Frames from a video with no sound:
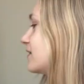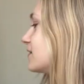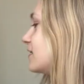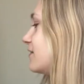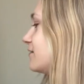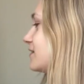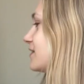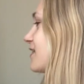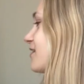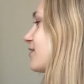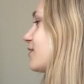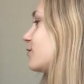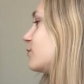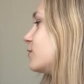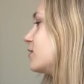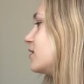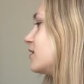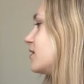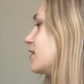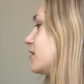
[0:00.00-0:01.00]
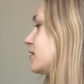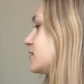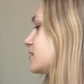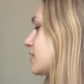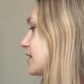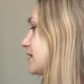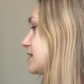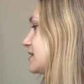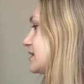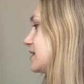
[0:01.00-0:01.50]
Love in Other Words,
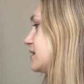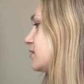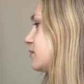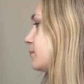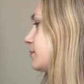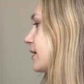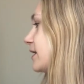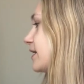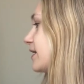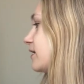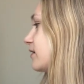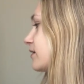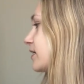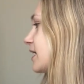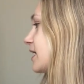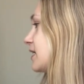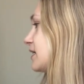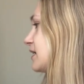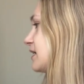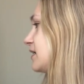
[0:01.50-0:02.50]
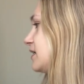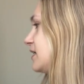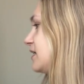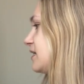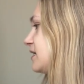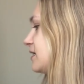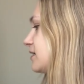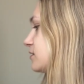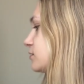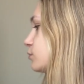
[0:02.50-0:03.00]
The Deal by Elle
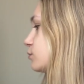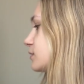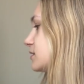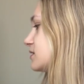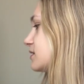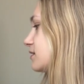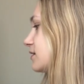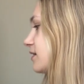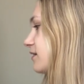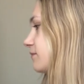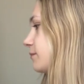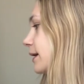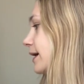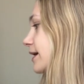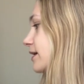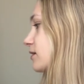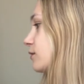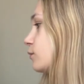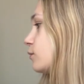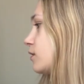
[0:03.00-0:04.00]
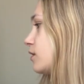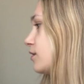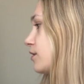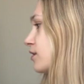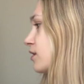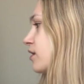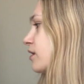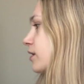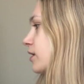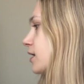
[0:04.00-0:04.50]
Kennedy, Twisted Love by Ana
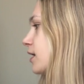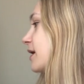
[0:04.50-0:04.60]
Huang,